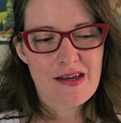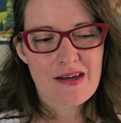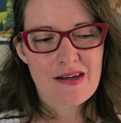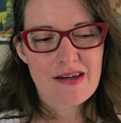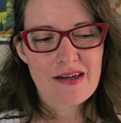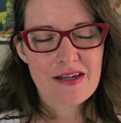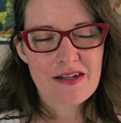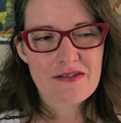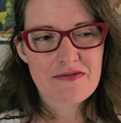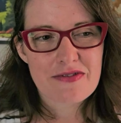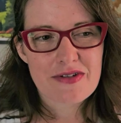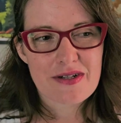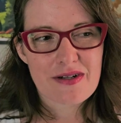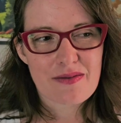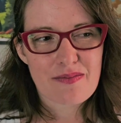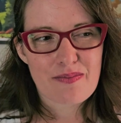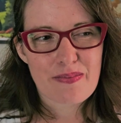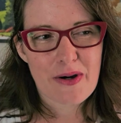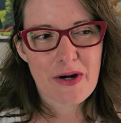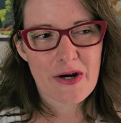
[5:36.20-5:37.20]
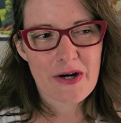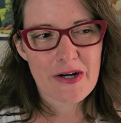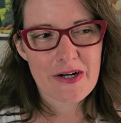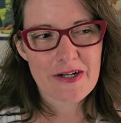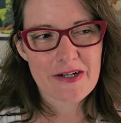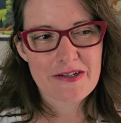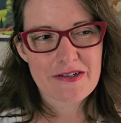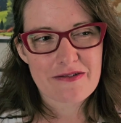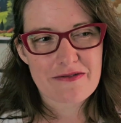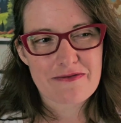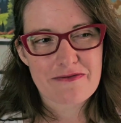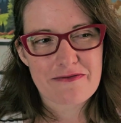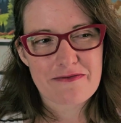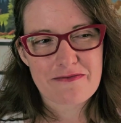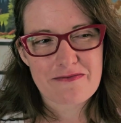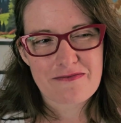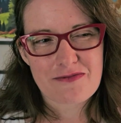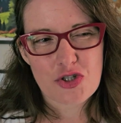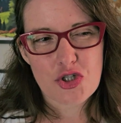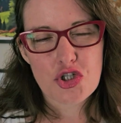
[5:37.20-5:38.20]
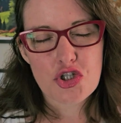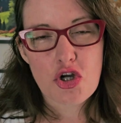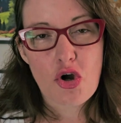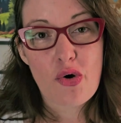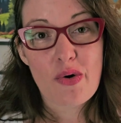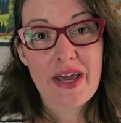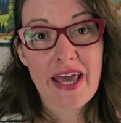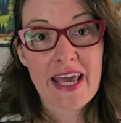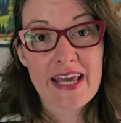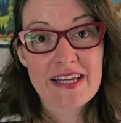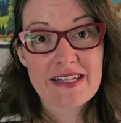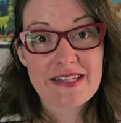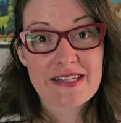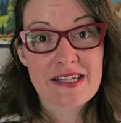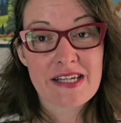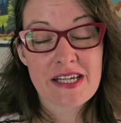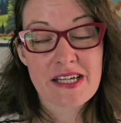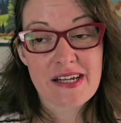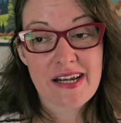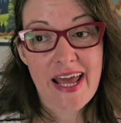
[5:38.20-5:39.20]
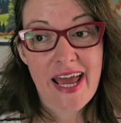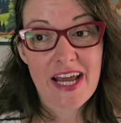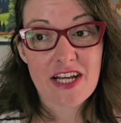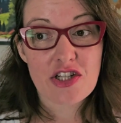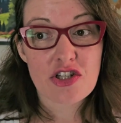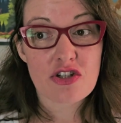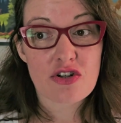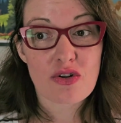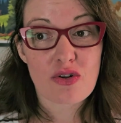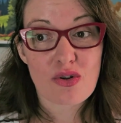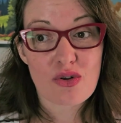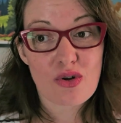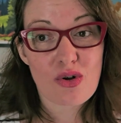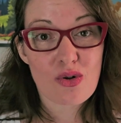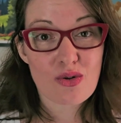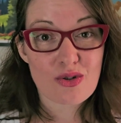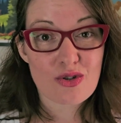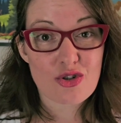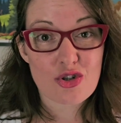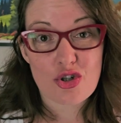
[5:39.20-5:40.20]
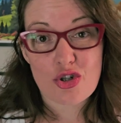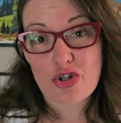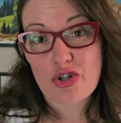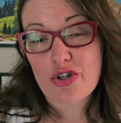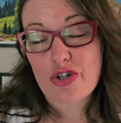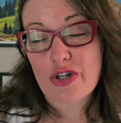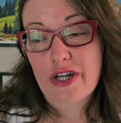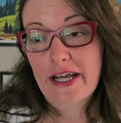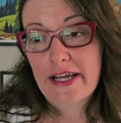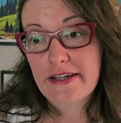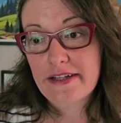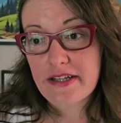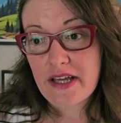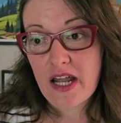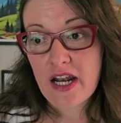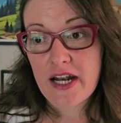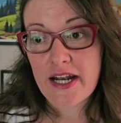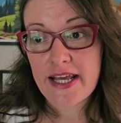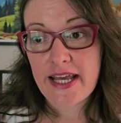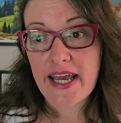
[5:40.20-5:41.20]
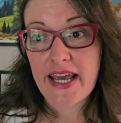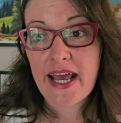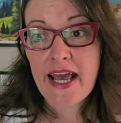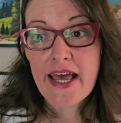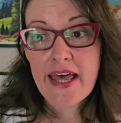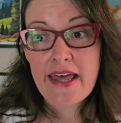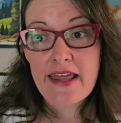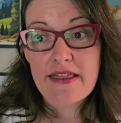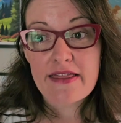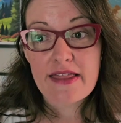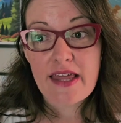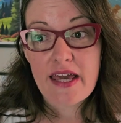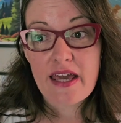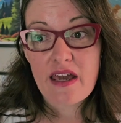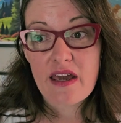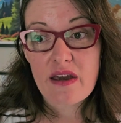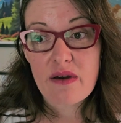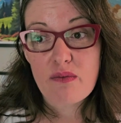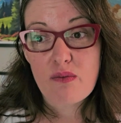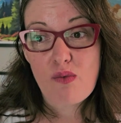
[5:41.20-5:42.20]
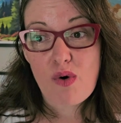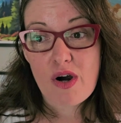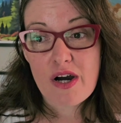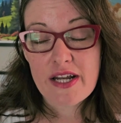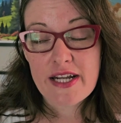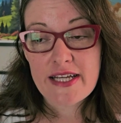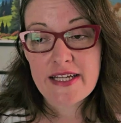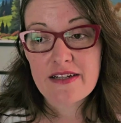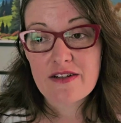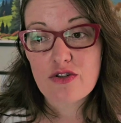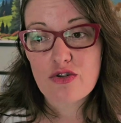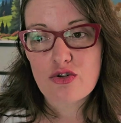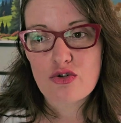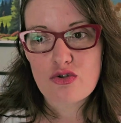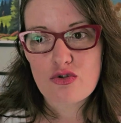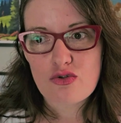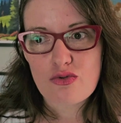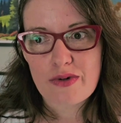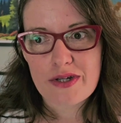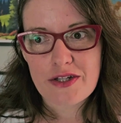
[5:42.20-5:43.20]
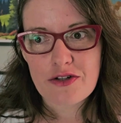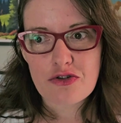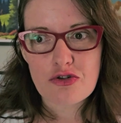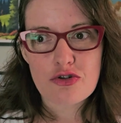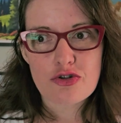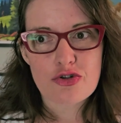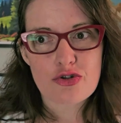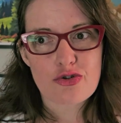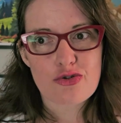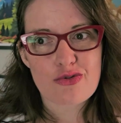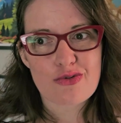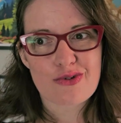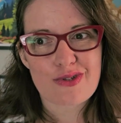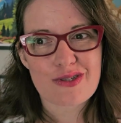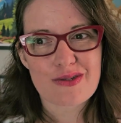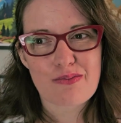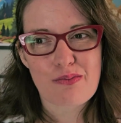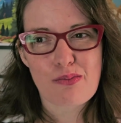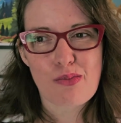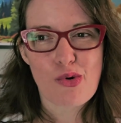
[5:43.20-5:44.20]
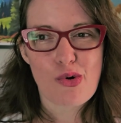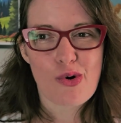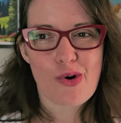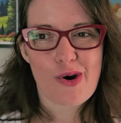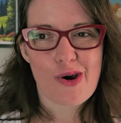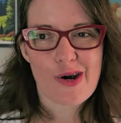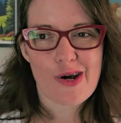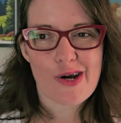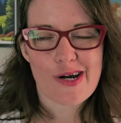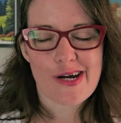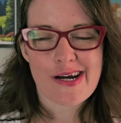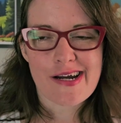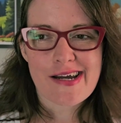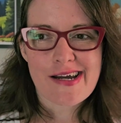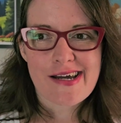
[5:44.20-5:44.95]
kind of a part of showcasing national culture and identity, they wanted to introduce more